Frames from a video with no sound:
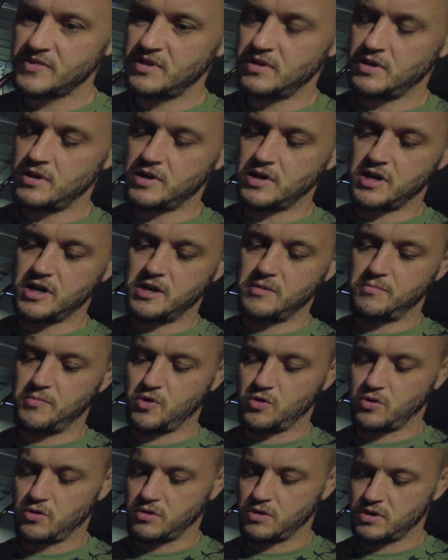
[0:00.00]

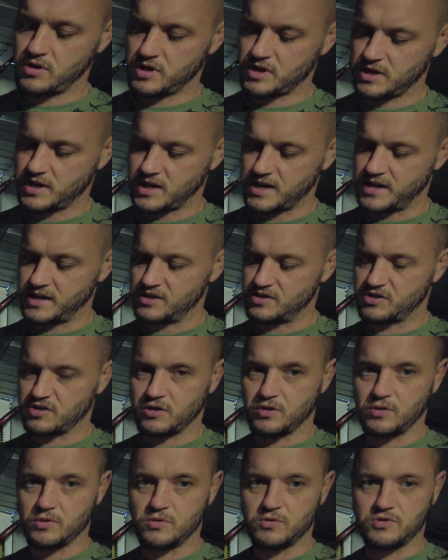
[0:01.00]
more cutting
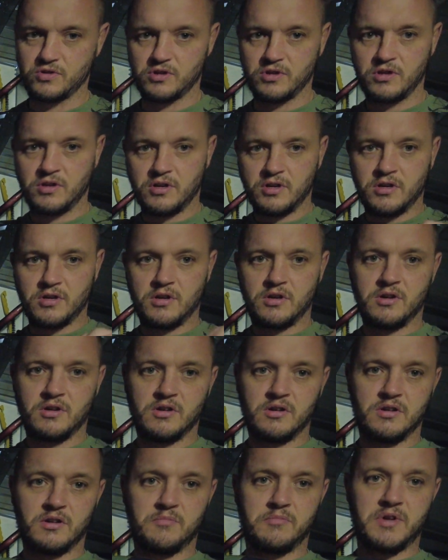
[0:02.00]
tools.
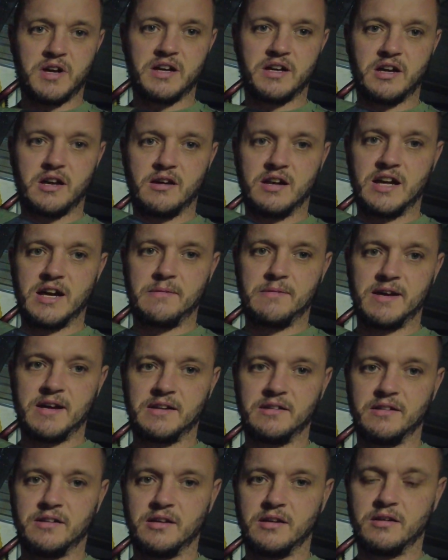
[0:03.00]
Baco
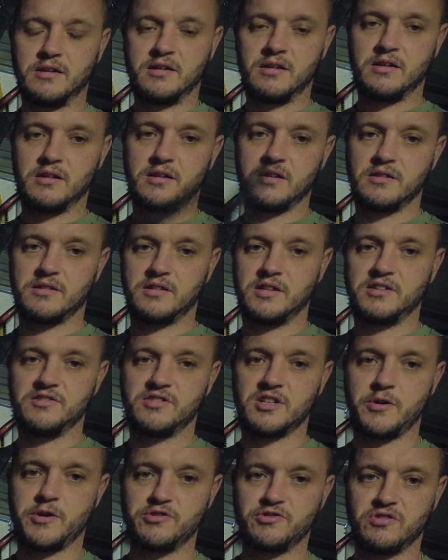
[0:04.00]
Laplander, needs
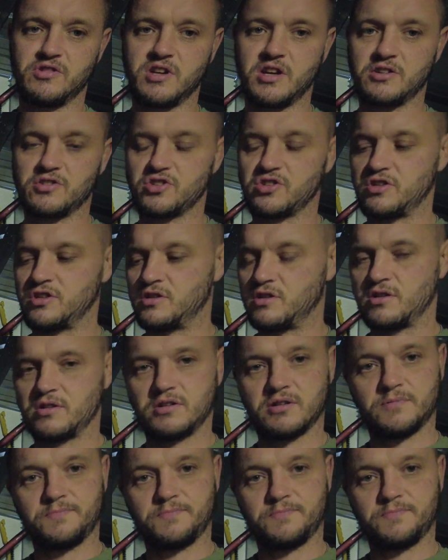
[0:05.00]
no introduction.